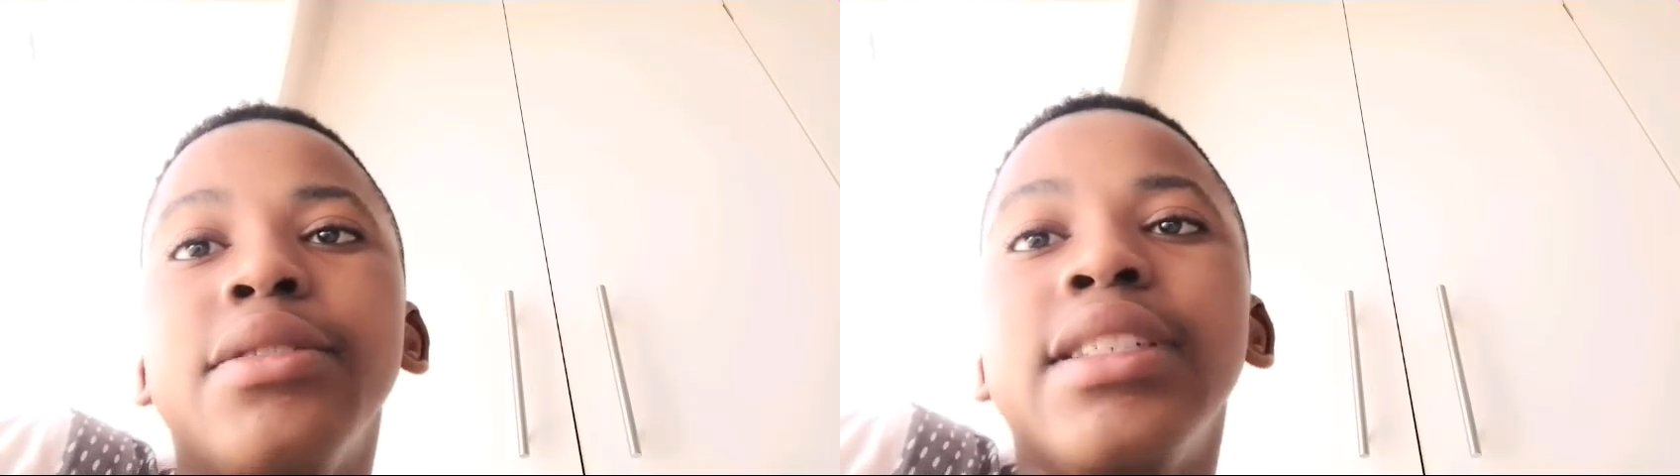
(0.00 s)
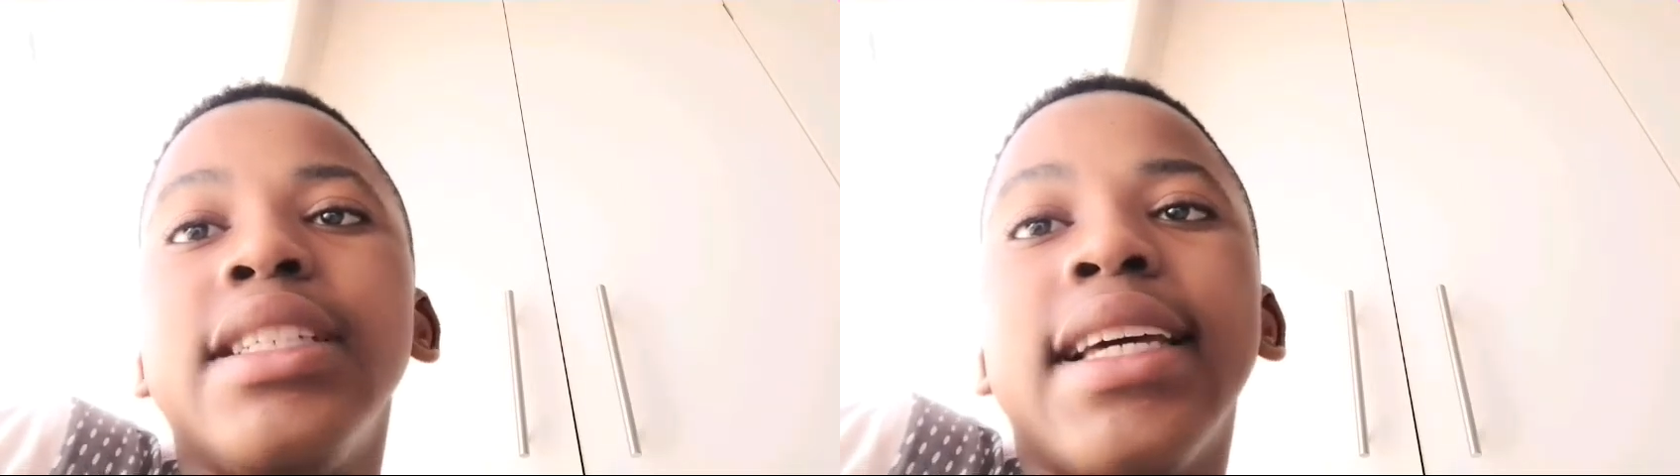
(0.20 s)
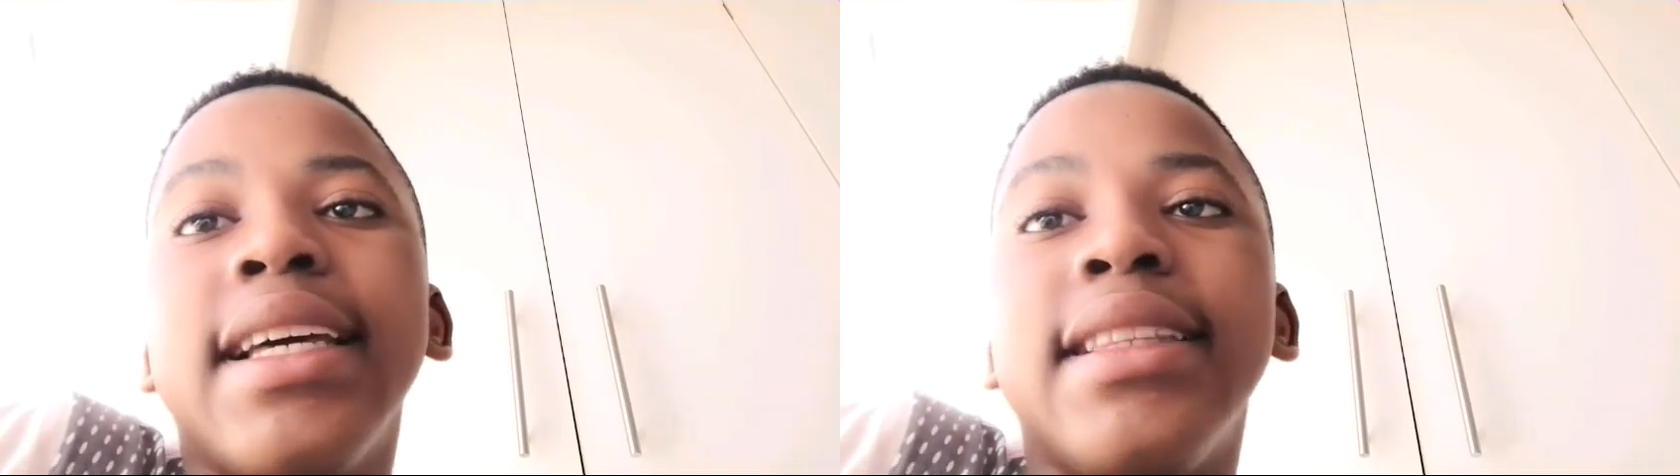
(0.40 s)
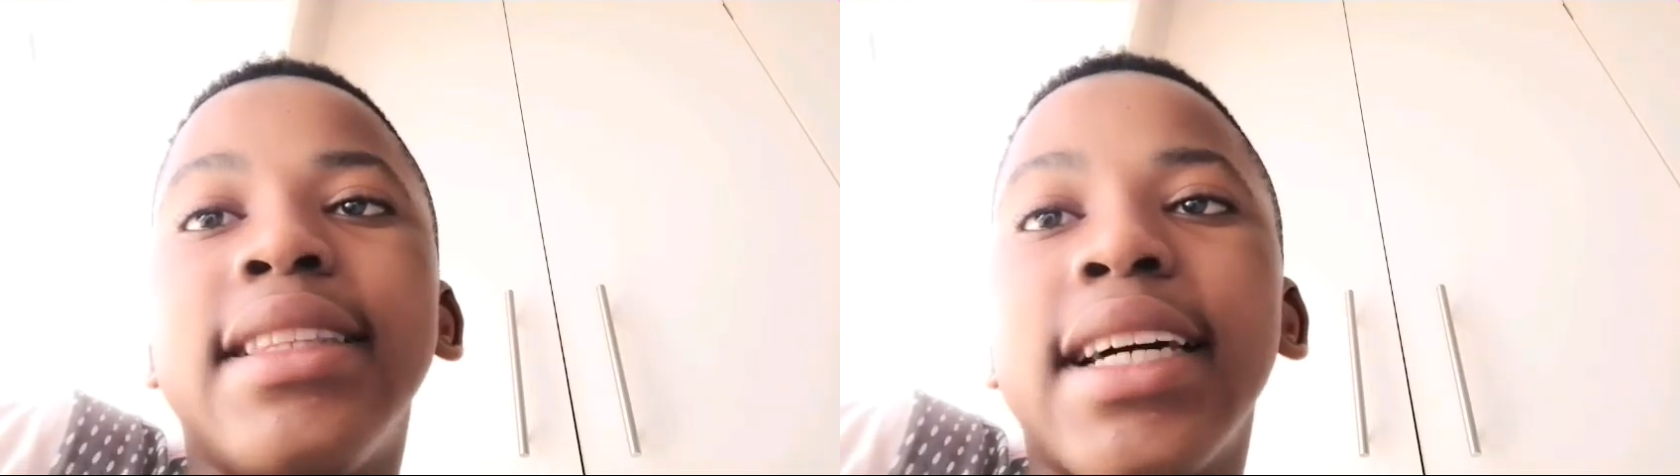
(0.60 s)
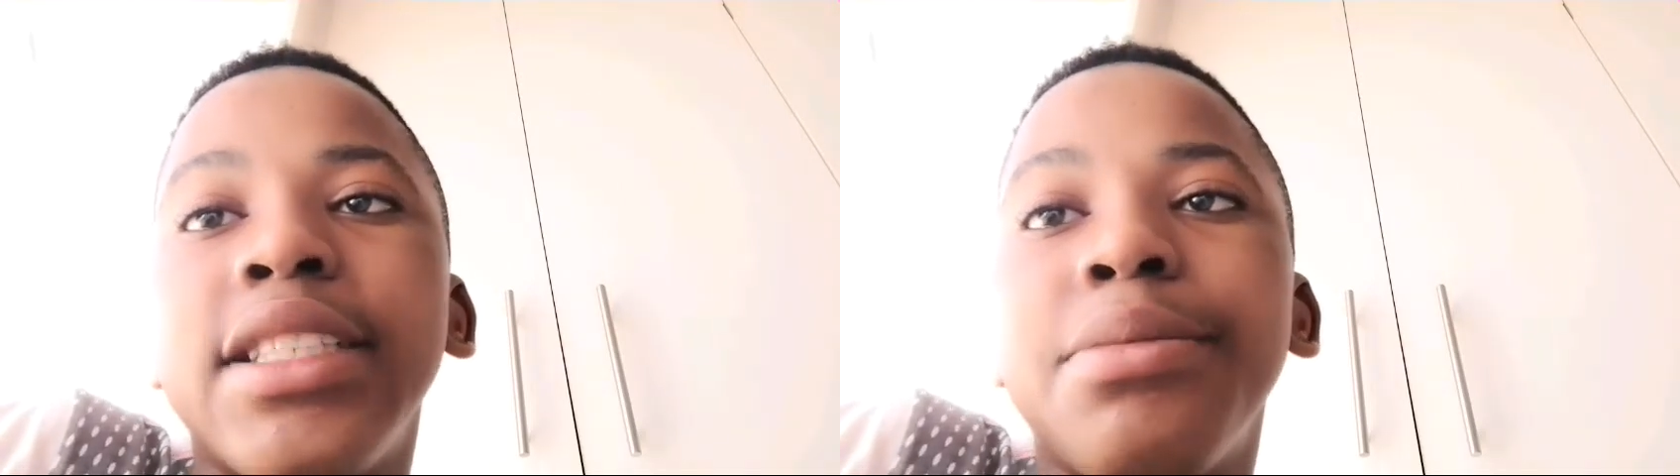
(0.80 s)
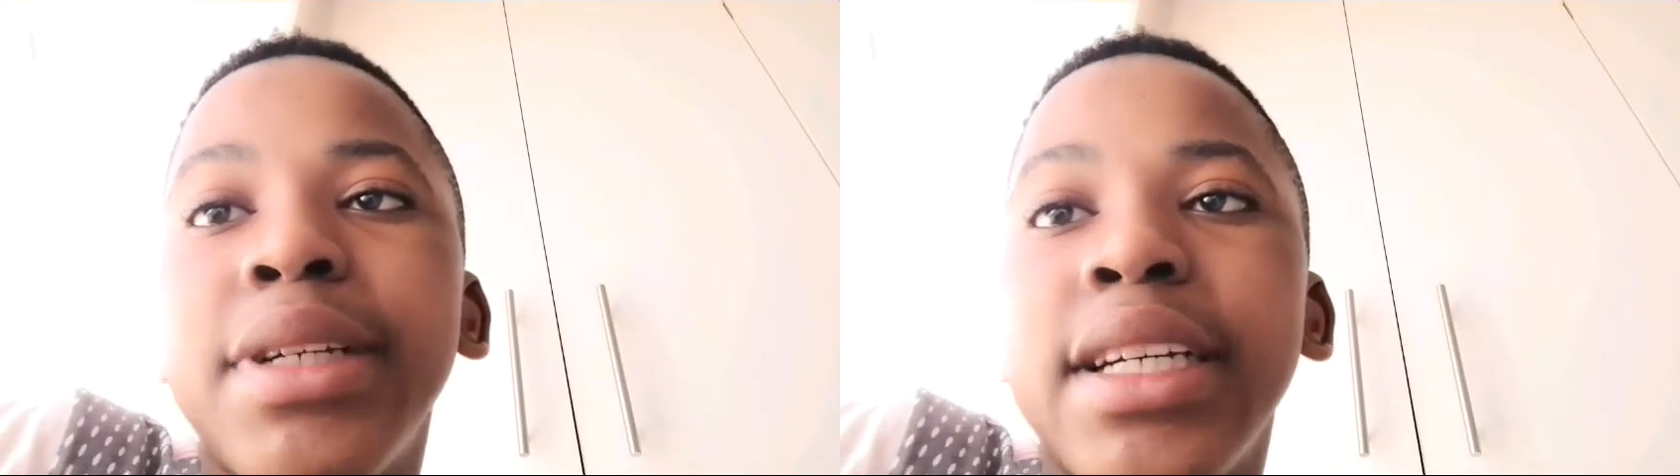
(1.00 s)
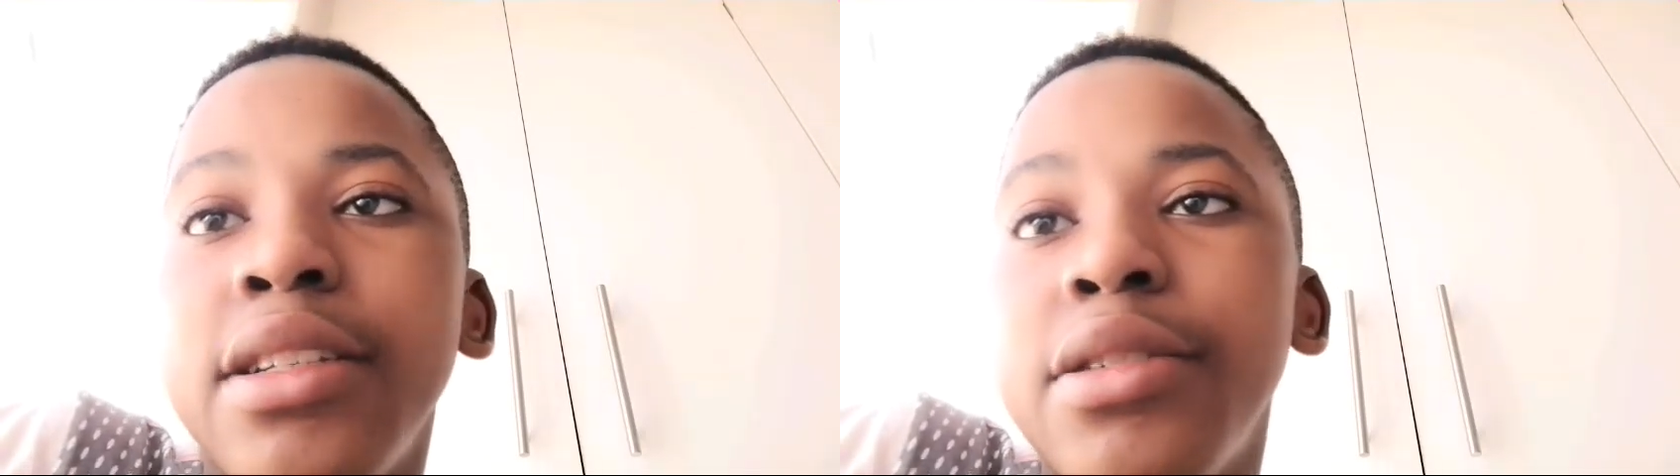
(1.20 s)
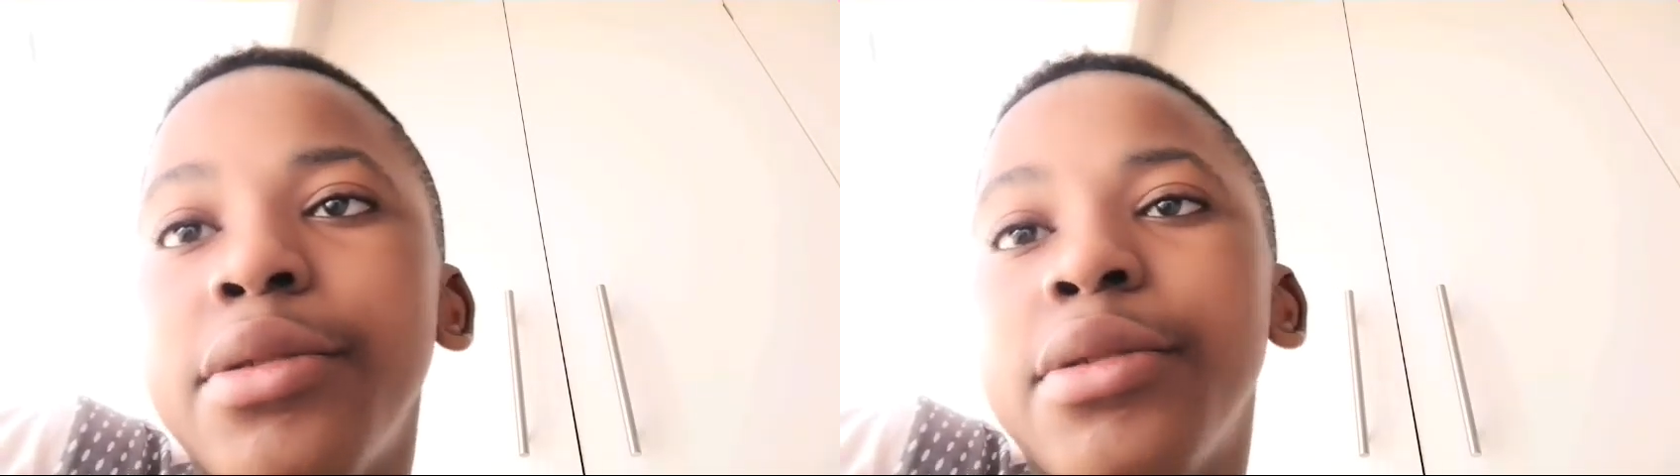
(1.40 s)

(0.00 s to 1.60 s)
using a touchpad